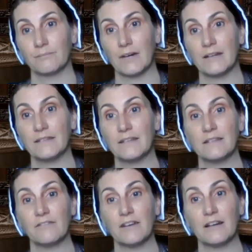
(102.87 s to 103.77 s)
I sent
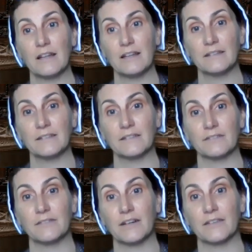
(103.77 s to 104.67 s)
a letter to
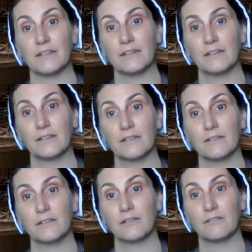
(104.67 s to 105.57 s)
father,
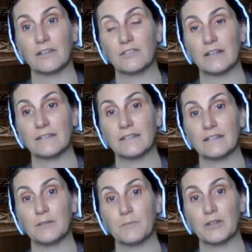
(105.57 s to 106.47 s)
congratulating
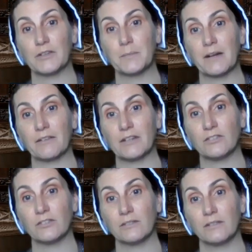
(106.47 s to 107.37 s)
him on his
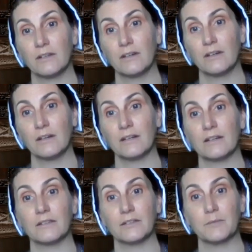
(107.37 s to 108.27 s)
marriage and
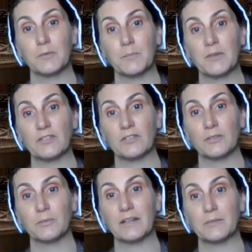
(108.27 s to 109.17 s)
asking permission to
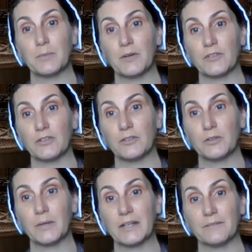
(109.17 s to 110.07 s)
wait upon the new
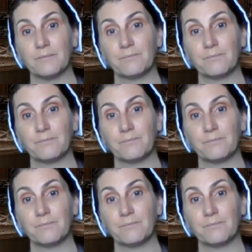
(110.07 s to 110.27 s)
queen.